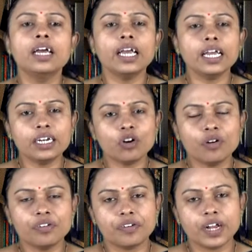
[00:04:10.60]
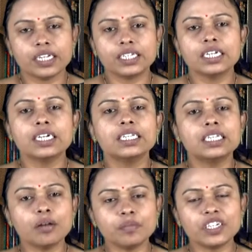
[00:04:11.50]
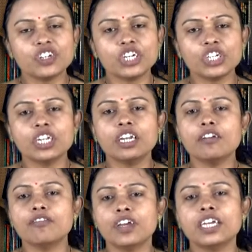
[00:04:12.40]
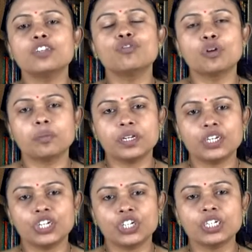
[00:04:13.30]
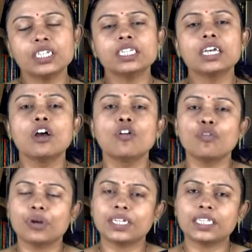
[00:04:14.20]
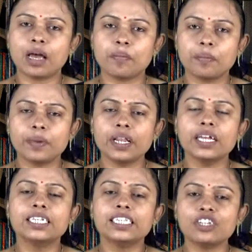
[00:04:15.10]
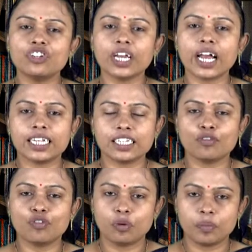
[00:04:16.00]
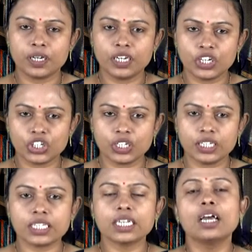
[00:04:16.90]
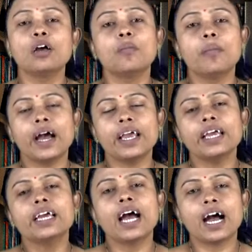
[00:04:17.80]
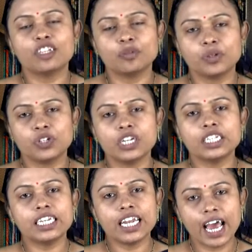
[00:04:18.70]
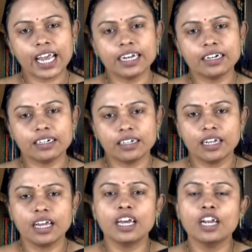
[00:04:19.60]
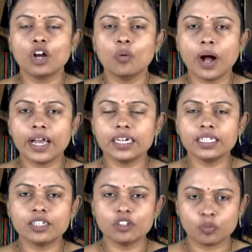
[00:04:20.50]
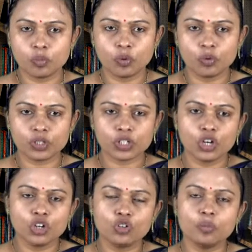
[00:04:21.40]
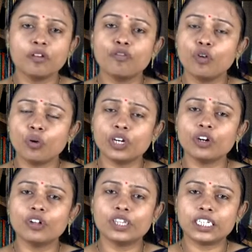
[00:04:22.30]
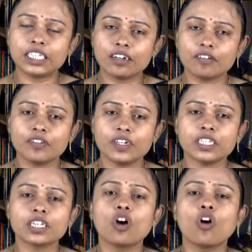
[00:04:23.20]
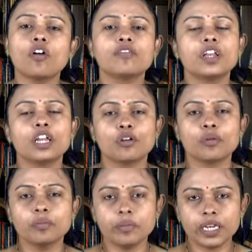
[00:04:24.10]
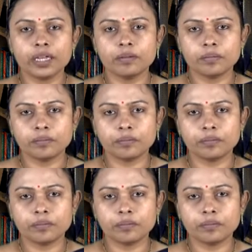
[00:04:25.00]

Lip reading: In contrast, some stationary phase fermentations, for example citric acid fermentations by Aspergillus niger, requires the spores to be floated on the surface of the liquid medium.